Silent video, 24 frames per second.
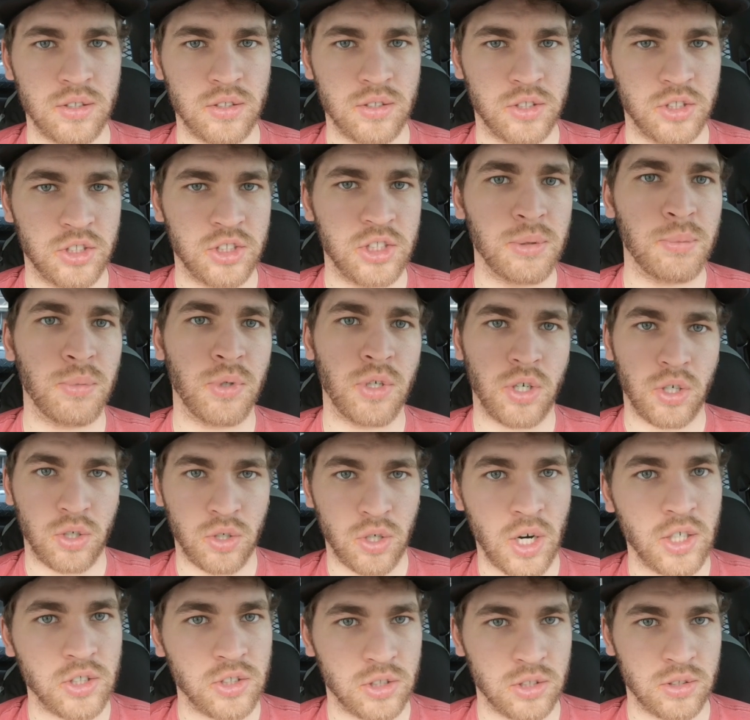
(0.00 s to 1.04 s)
similar
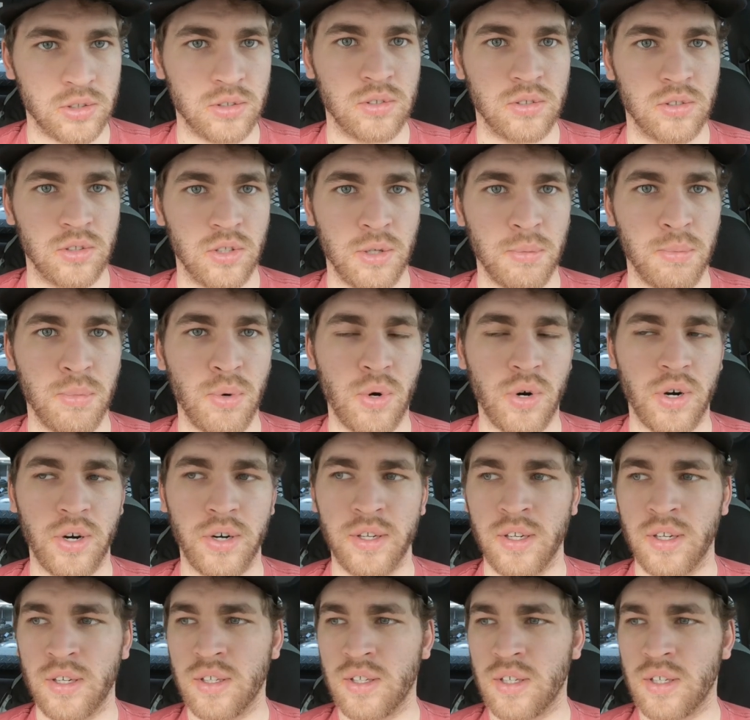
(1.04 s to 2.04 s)
across the board.